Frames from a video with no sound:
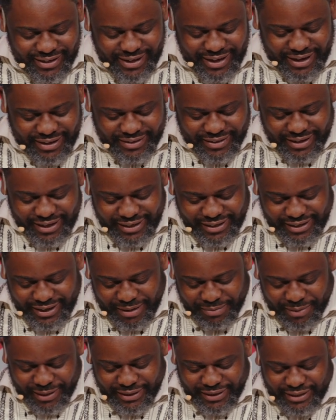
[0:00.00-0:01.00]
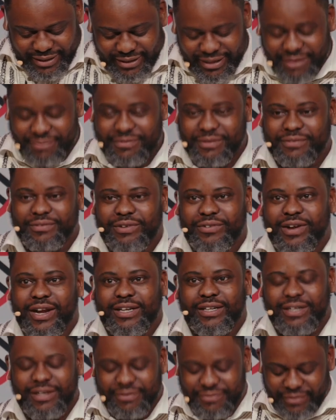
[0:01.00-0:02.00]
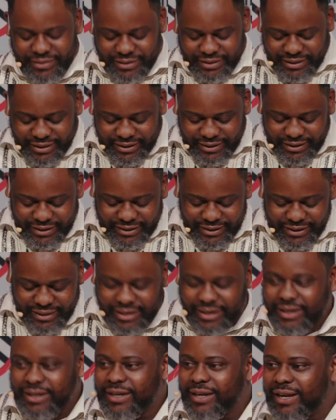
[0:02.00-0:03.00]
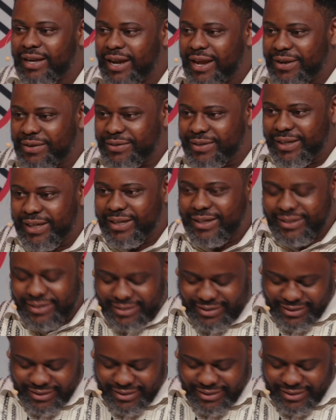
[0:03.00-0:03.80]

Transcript: I thank the amazing staff of the Radcliffe Institute, Claudia,